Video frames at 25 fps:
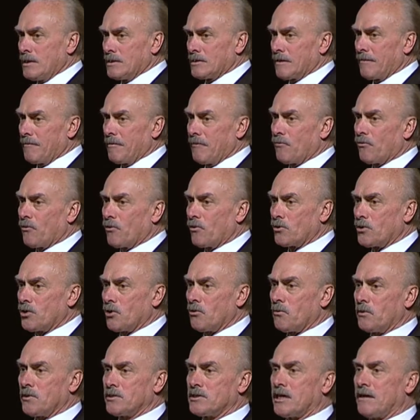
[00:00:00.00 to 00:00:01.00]
74, 2
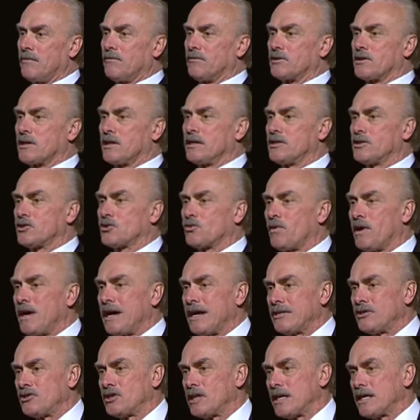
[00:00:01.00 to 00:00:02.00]
receivers, Lynn
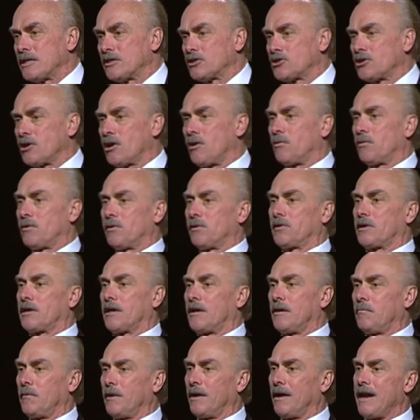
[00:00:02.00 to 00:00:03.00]
Swan, John Stallworth, got
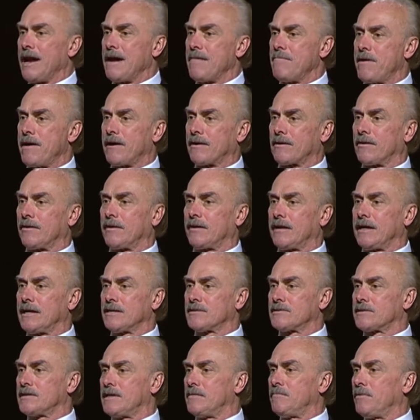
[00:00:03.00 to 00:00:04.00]
a middle linebacker out of Kent
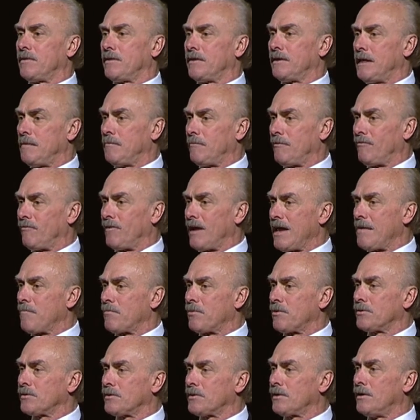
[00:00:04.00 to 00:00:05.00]
State by the name of
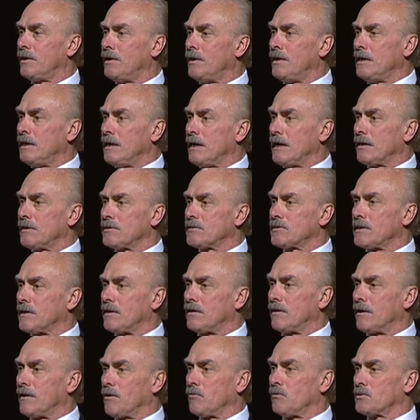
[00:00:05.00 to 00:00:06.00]
Lambert, and a center
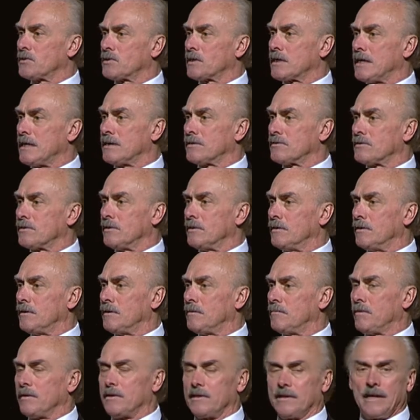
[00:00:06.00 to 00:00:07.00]
out of Wisconsin
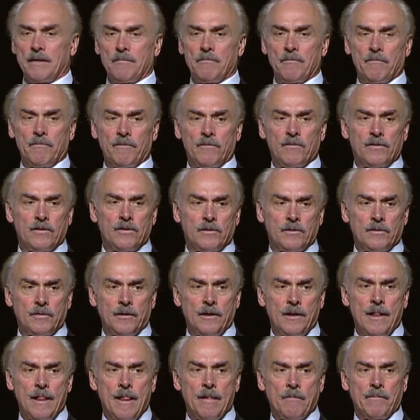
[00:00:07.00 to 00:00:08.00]
by the name of
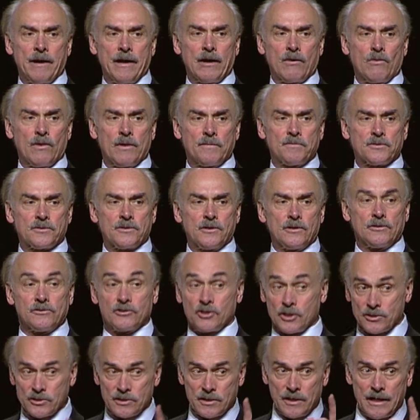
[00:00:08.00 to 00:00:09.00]
Mike Webster,
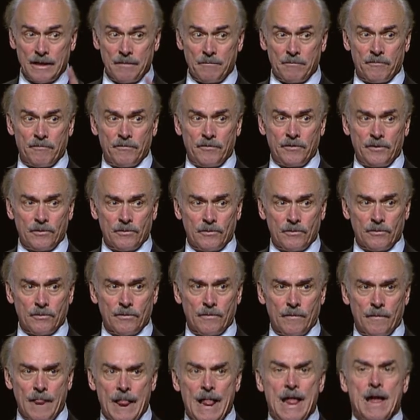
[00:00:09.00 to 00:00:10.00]
just to name a few.
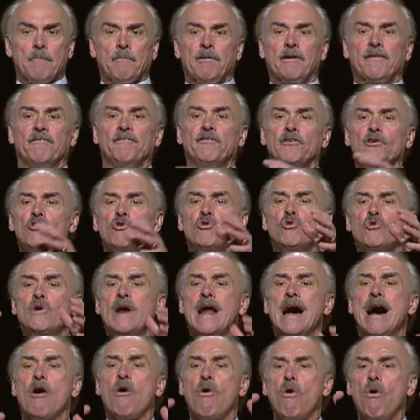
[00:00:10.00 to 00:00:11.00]
But a few who
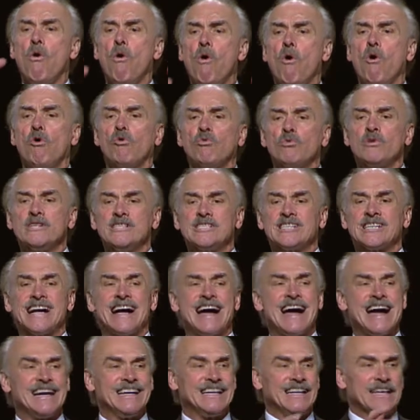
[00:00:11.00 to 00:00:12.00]
now all
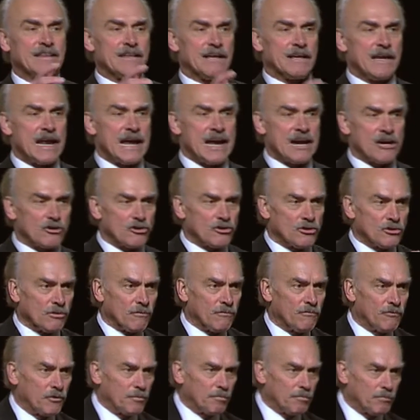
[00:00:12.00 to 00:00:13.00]
reside in the National
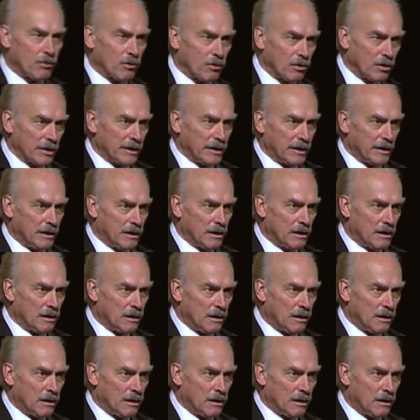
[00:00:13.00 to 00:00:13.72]
Football League